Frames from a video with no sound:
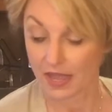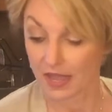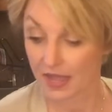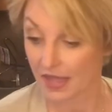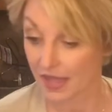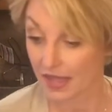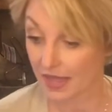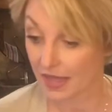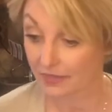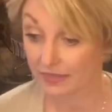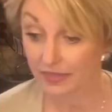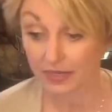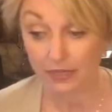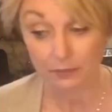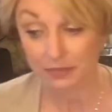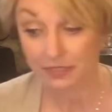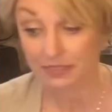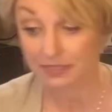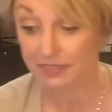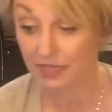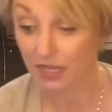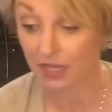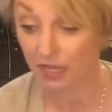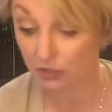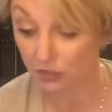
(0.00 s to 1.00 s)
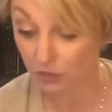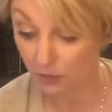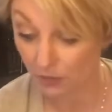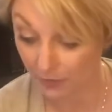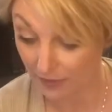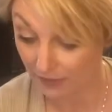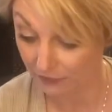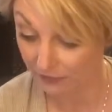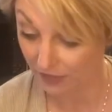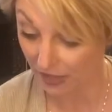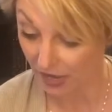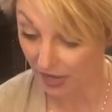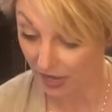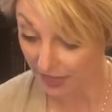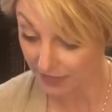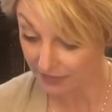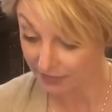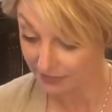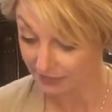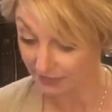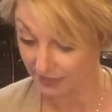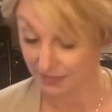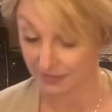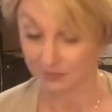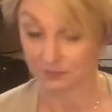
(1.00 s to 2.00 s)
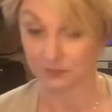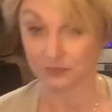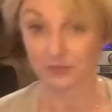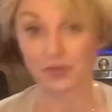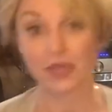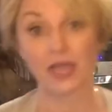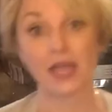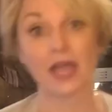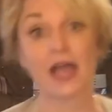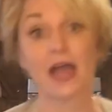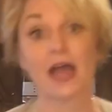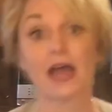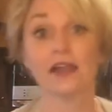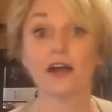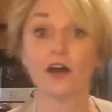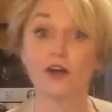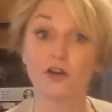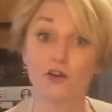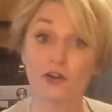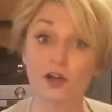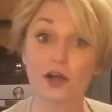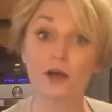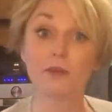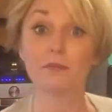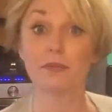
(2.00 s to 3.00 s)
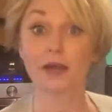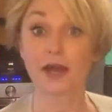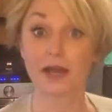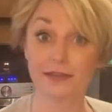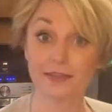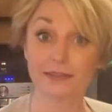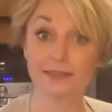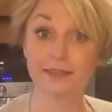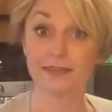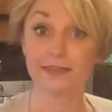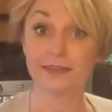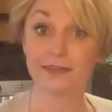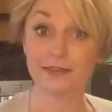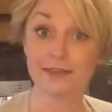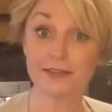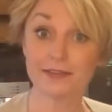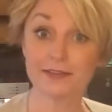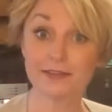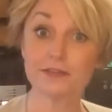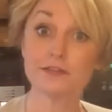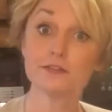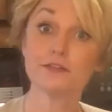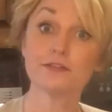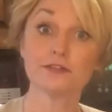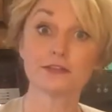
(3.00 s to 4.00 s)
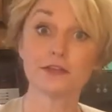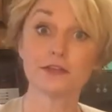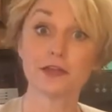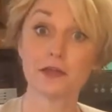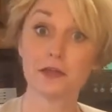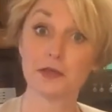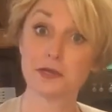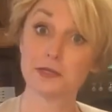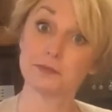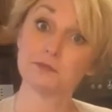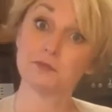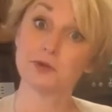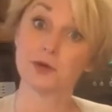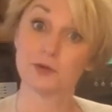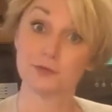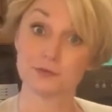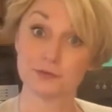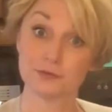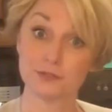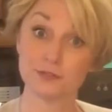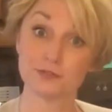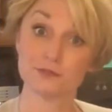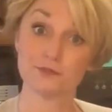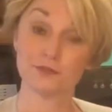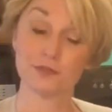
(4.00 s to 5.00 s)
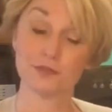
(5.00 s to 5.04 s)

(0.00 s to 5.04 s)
And then I'm gonna tell you about the icing. And I'll come back at the end and post for